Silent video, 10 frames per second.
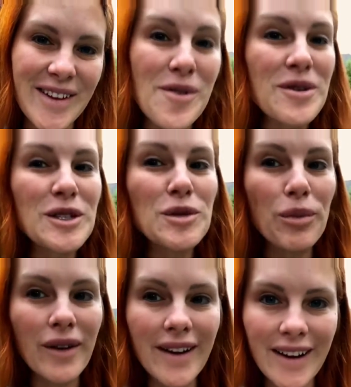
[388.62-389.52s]
Or
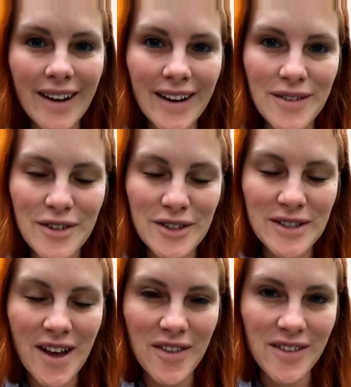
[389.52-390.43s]
spring if you're
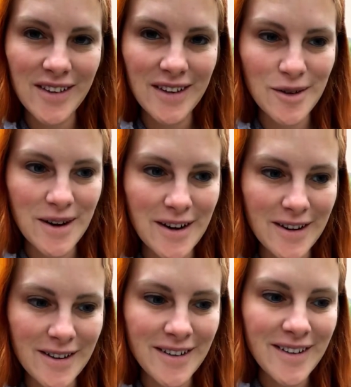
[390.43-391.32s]
south of the
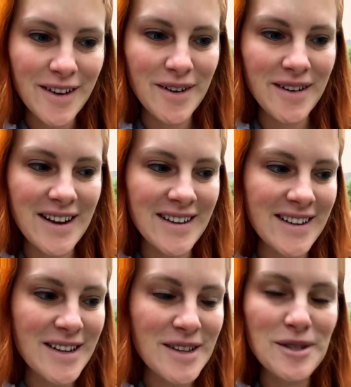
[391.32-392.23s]
equator. Okay?
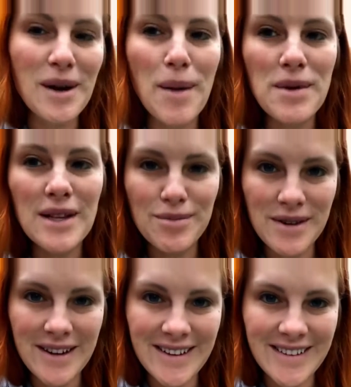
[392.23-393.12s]
So happy
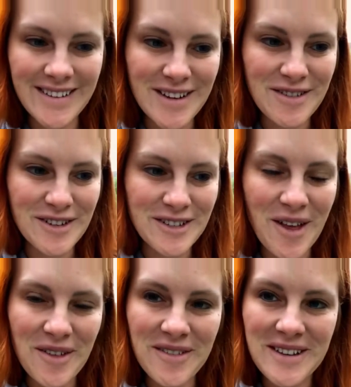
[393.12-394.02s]
spring if you're
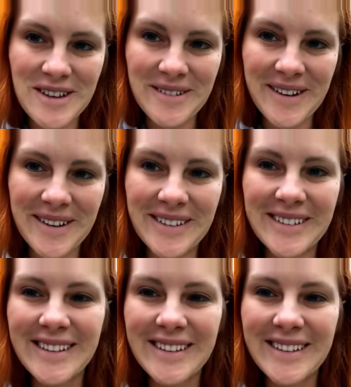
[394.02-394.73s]
south of the equator.